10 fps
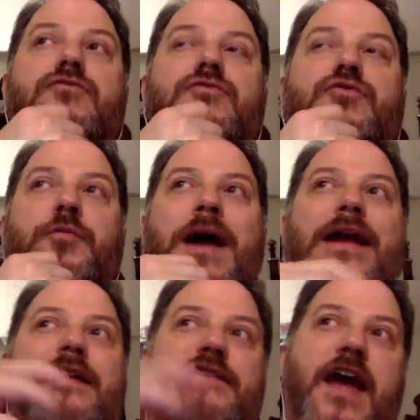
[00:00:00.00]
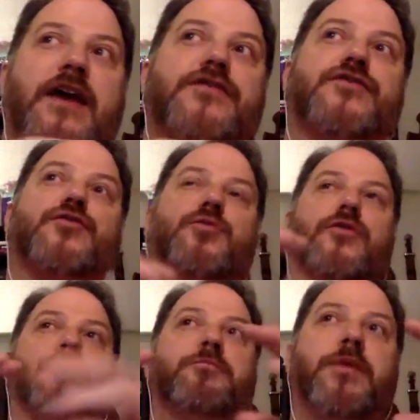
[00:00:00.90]
dramatic tasks are one of
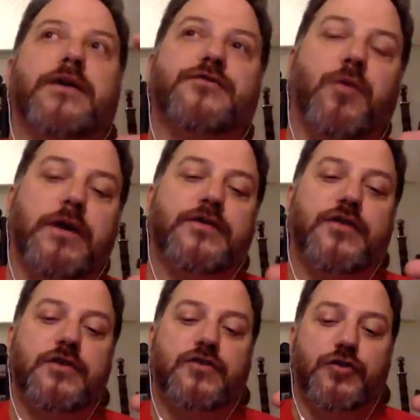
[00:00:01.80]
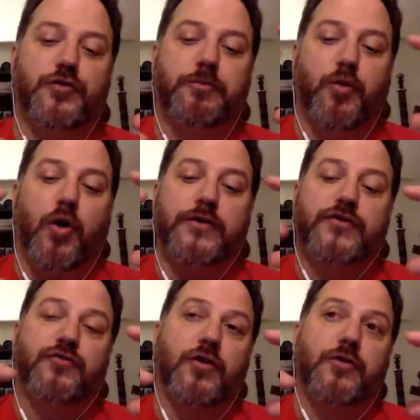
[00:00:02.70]
the best ways to do broad
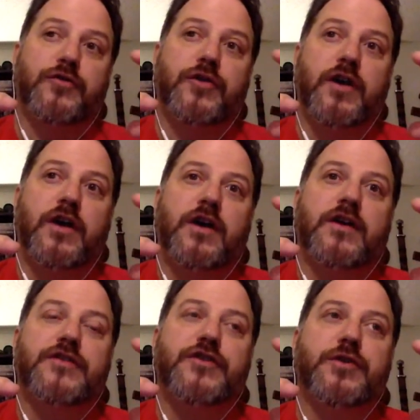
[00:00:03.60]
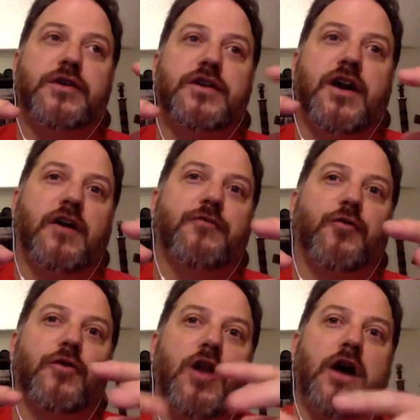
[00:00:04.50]
strokes because you can cover
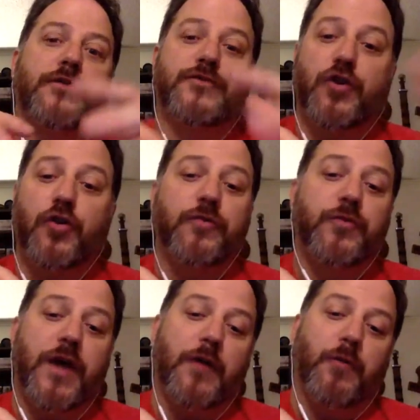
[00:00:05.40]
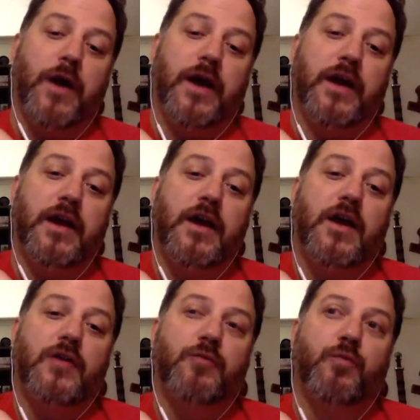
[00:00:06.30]
a lot of turf that way.
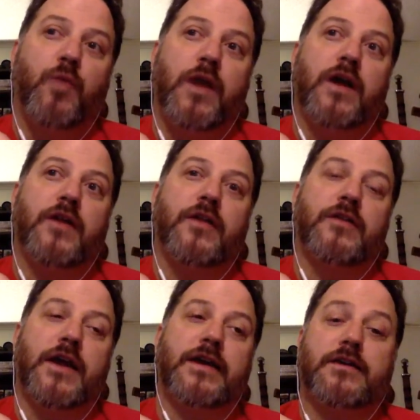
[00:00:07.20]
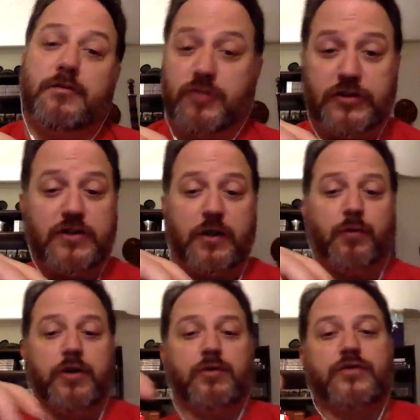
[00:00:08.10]
With just like
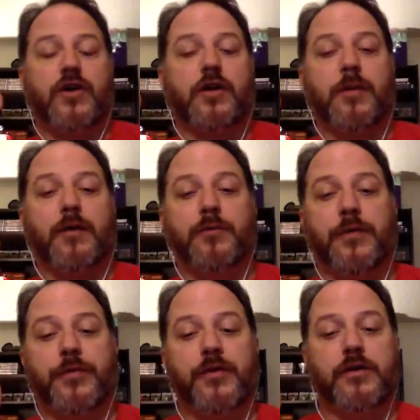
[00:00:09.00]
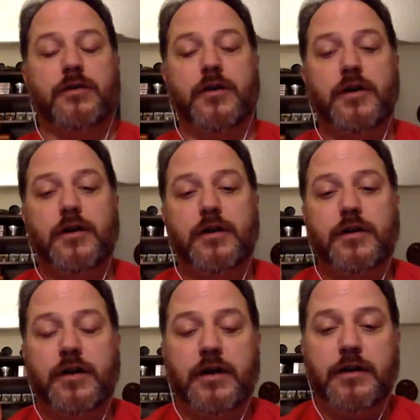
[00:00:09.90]
what you were talking about with the
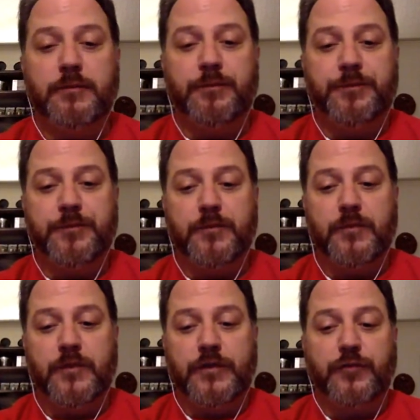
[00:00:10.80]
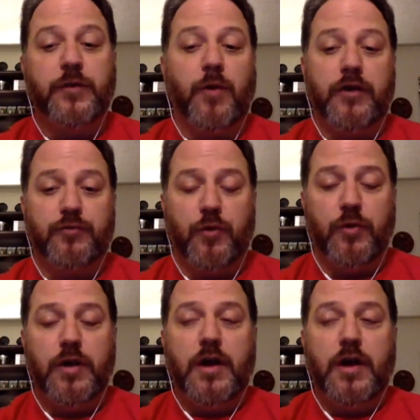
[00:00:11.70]
streetwise roll.